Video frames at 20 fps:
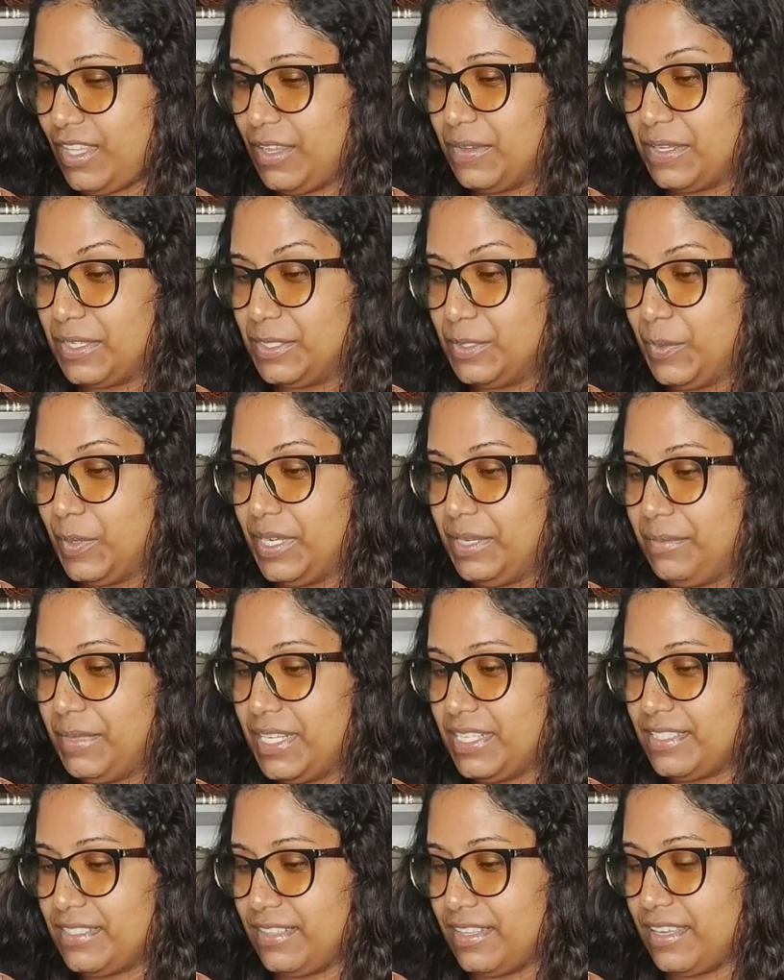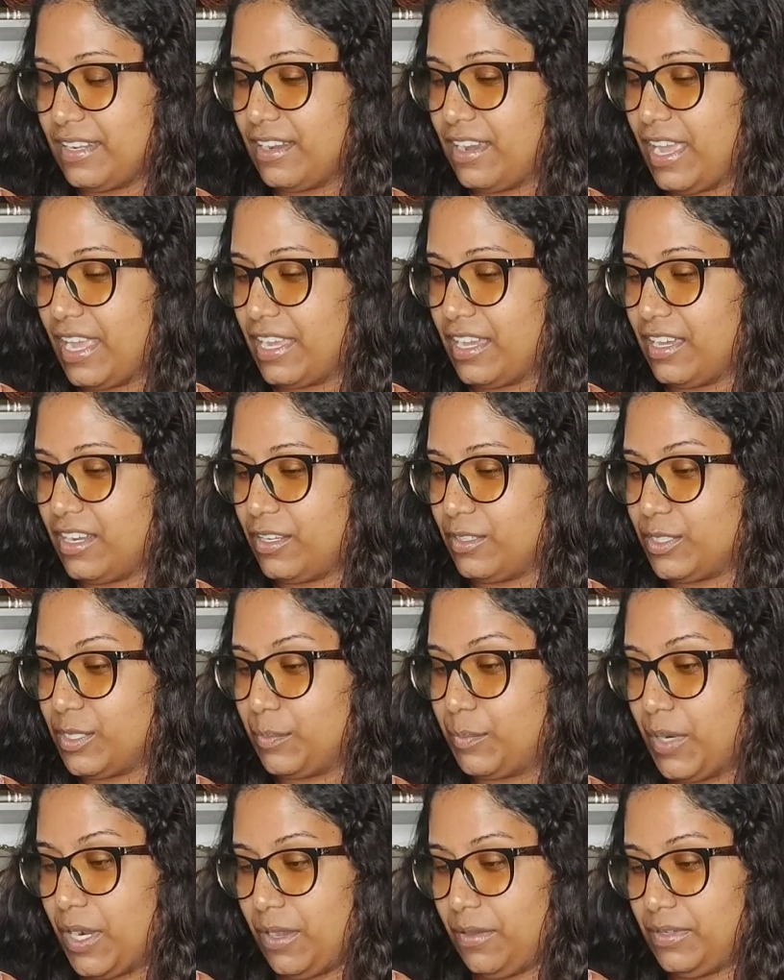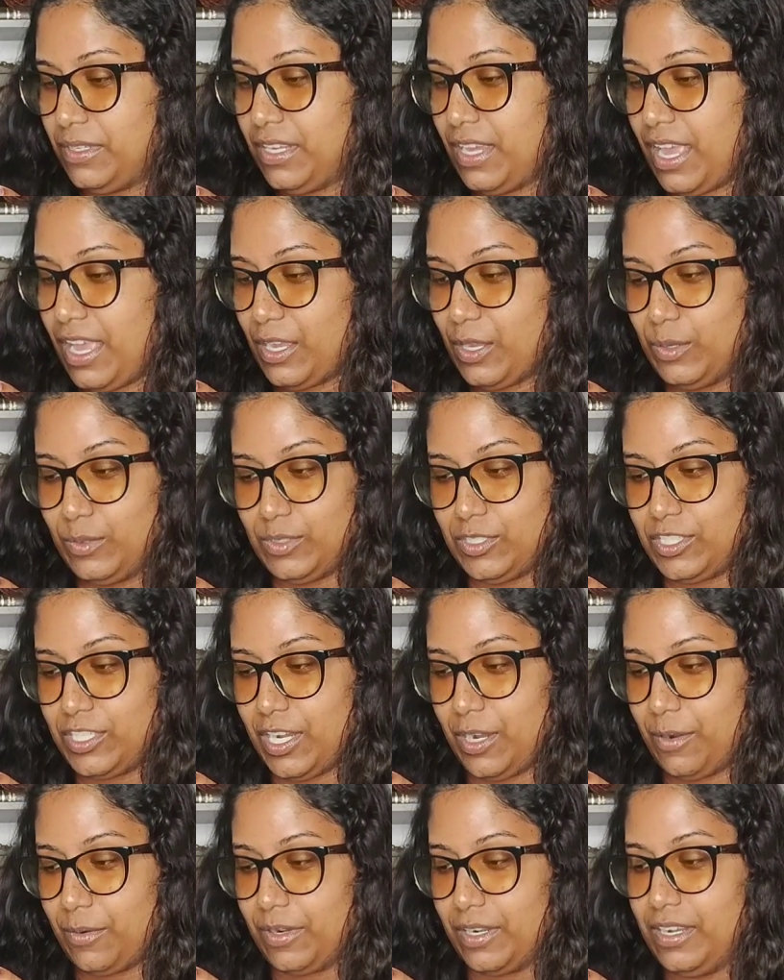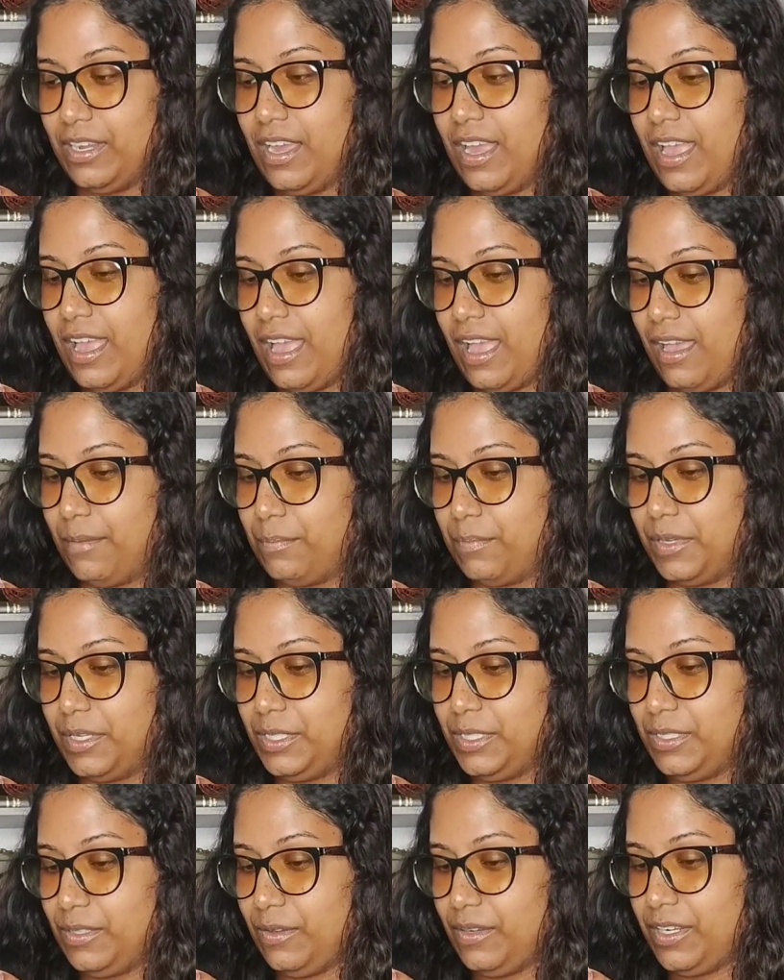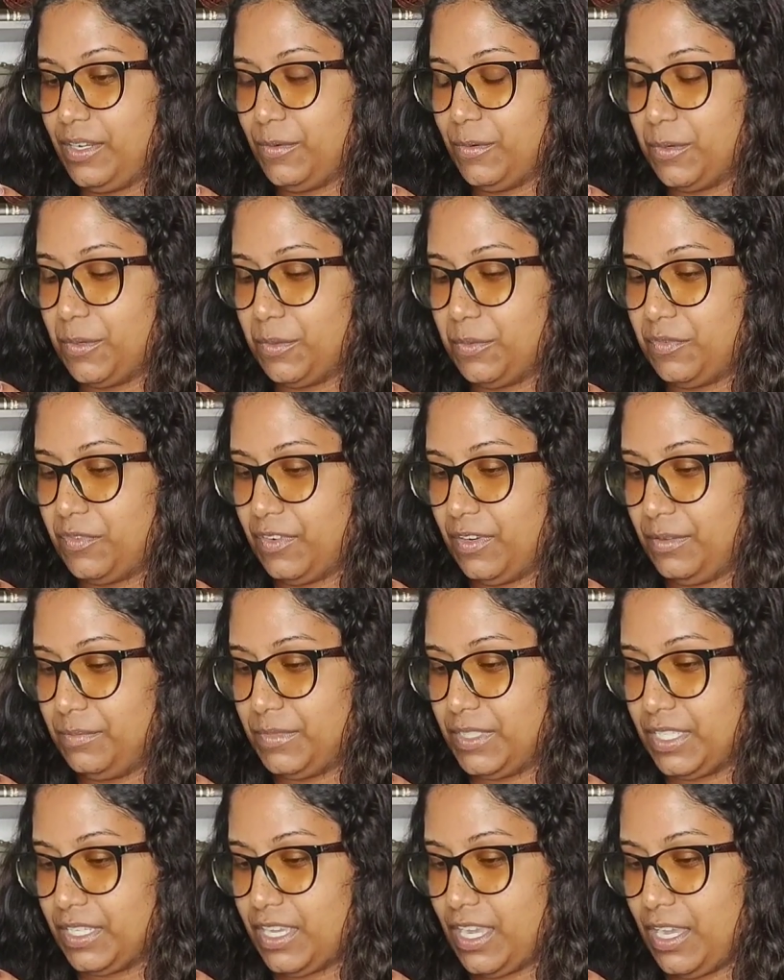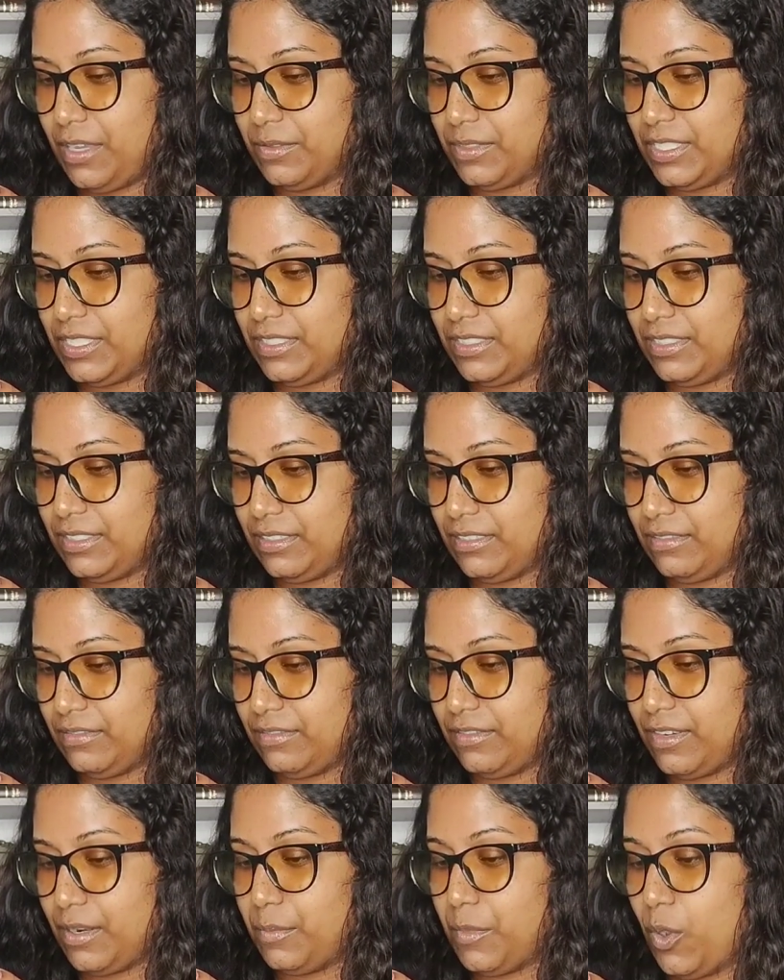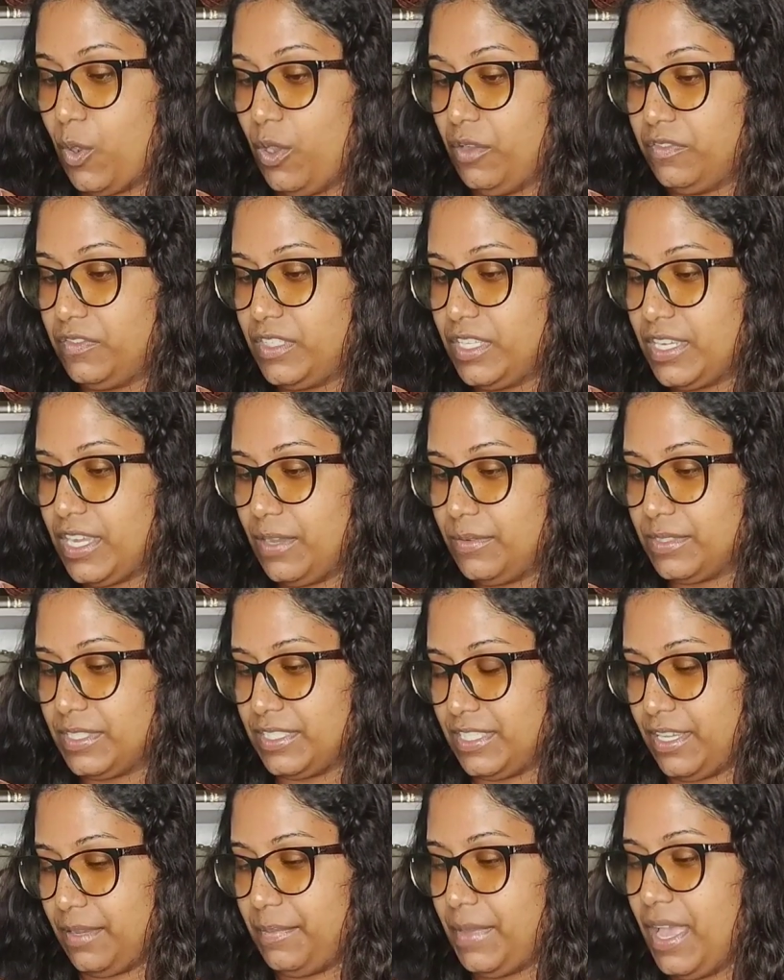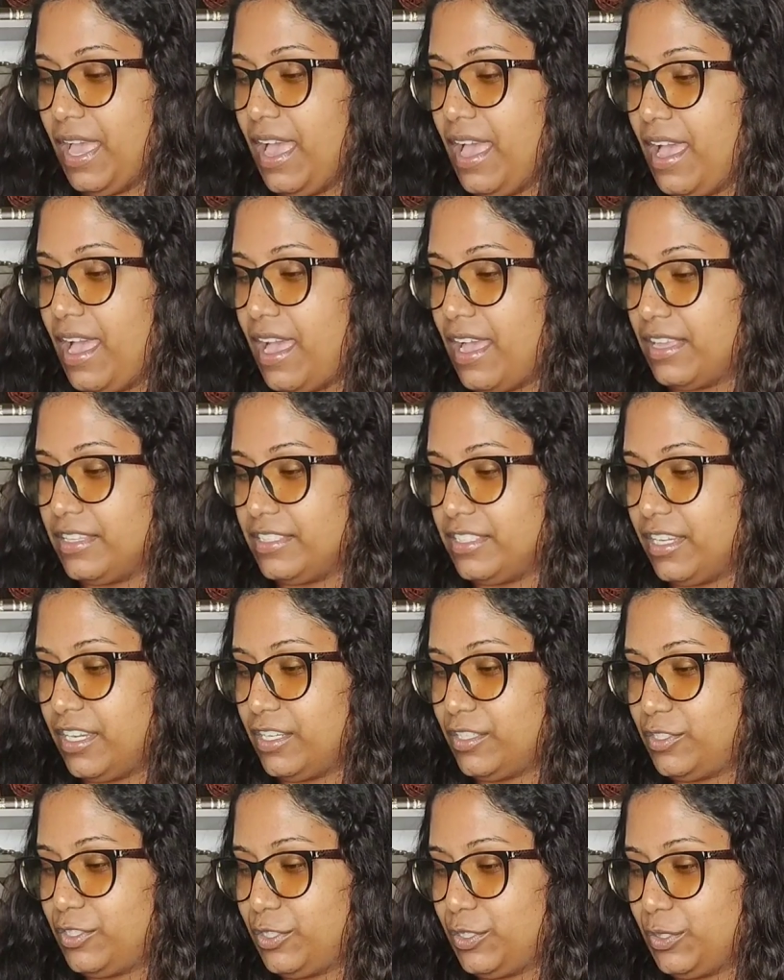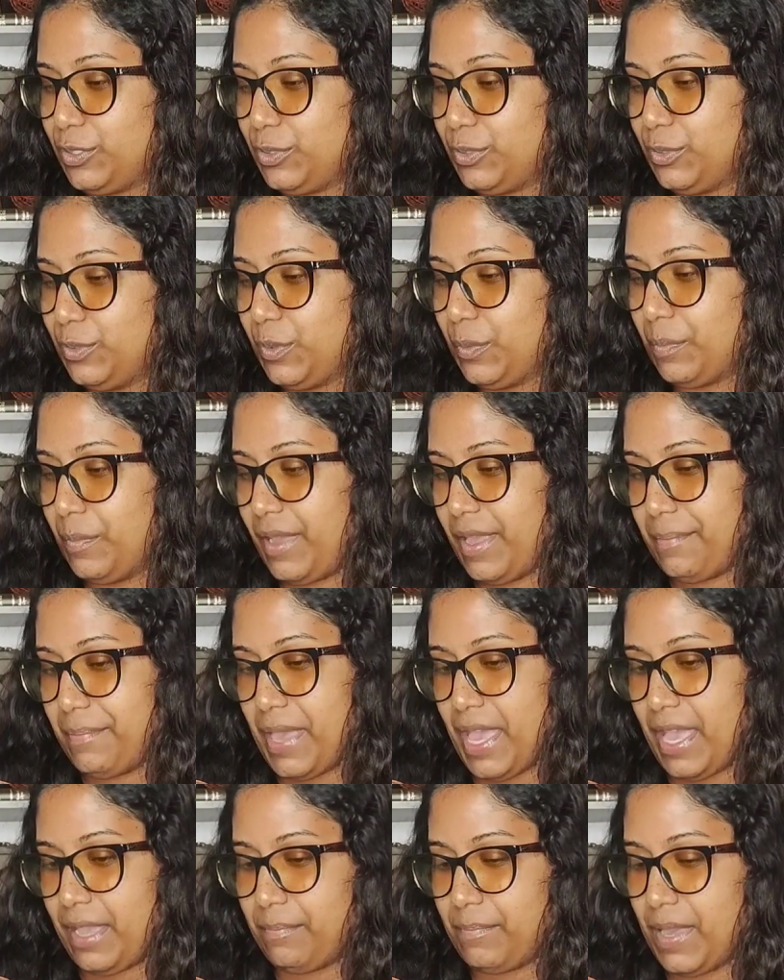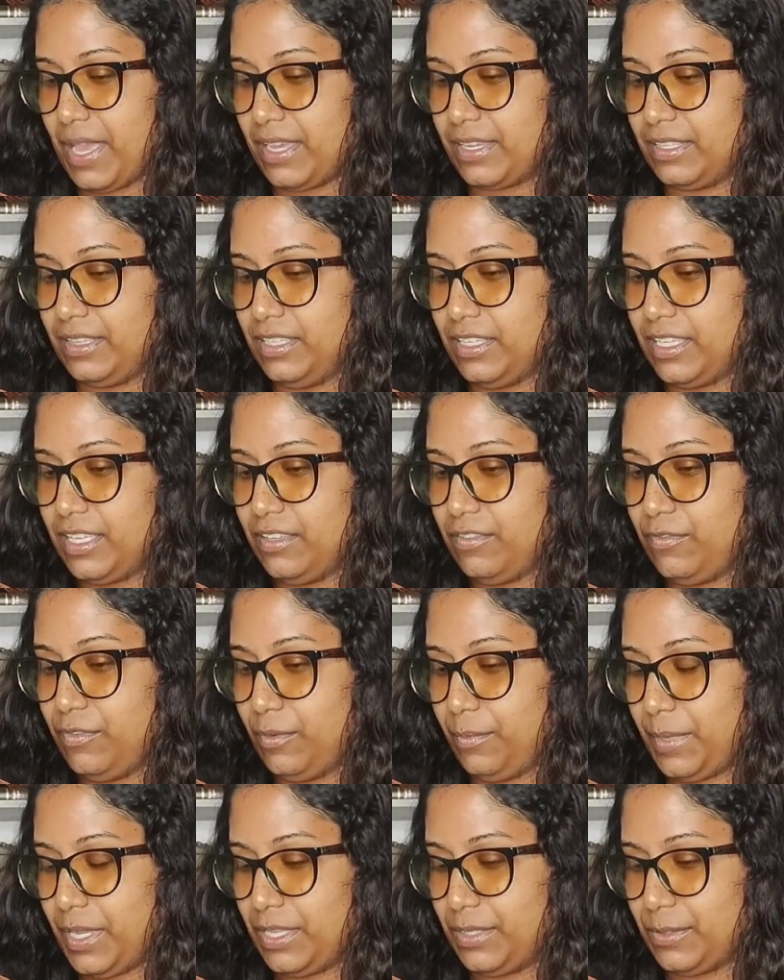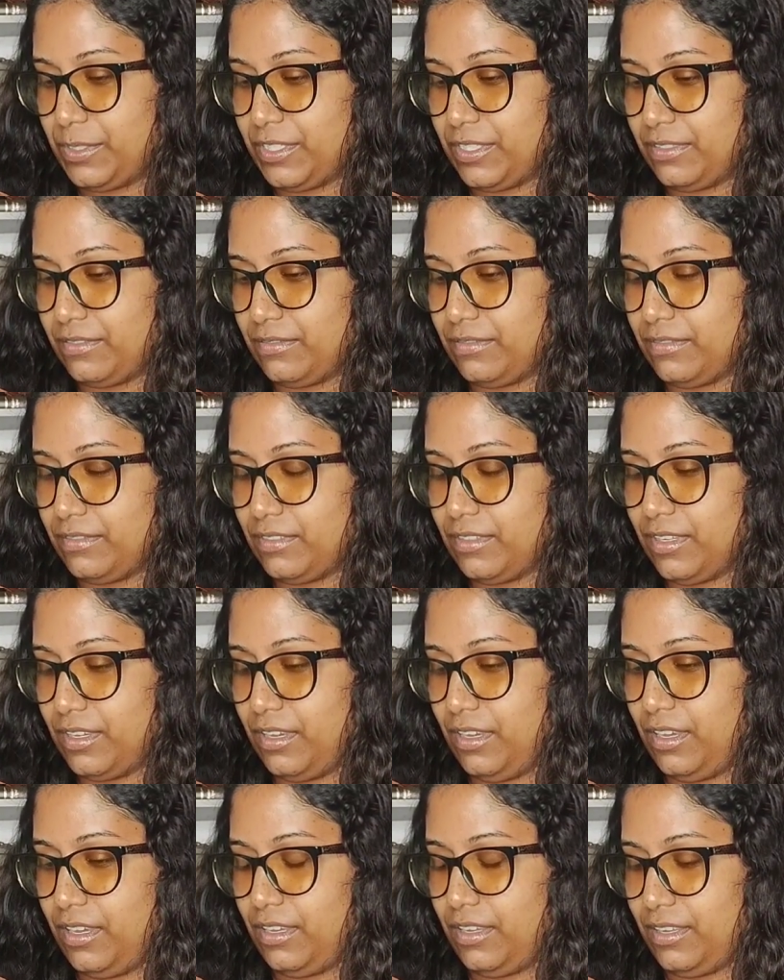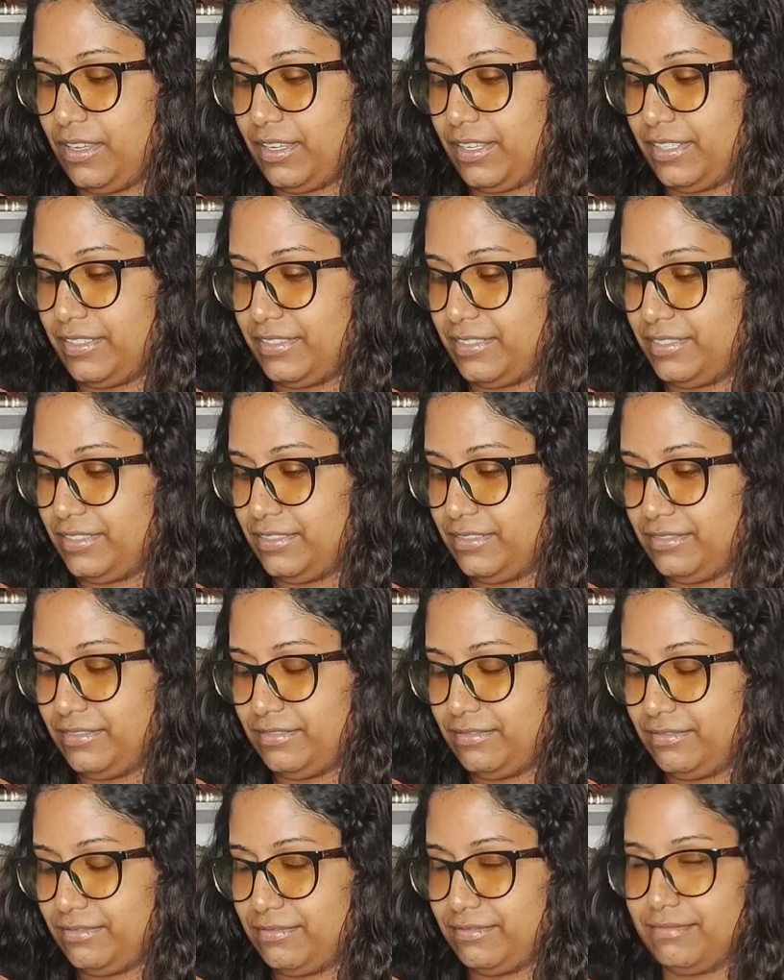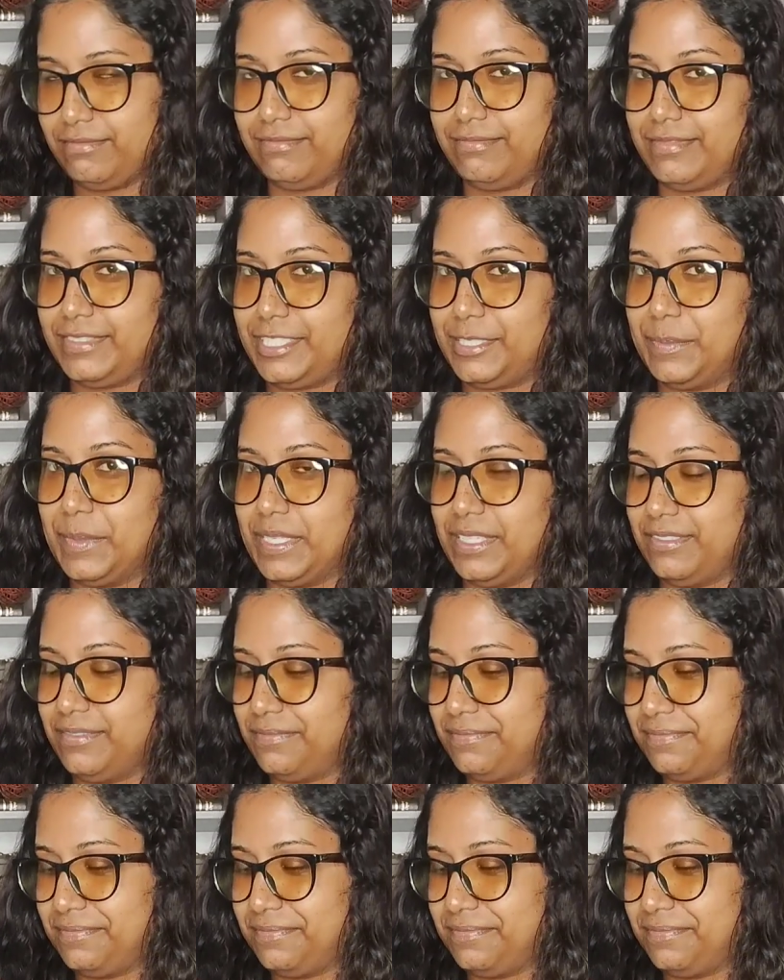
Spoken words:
Okay, 20 minutes later, I got out the brown and gold shower and pulled on a robe from off the countertop and dug through my backpack looking for my lotion. Oh, it's me.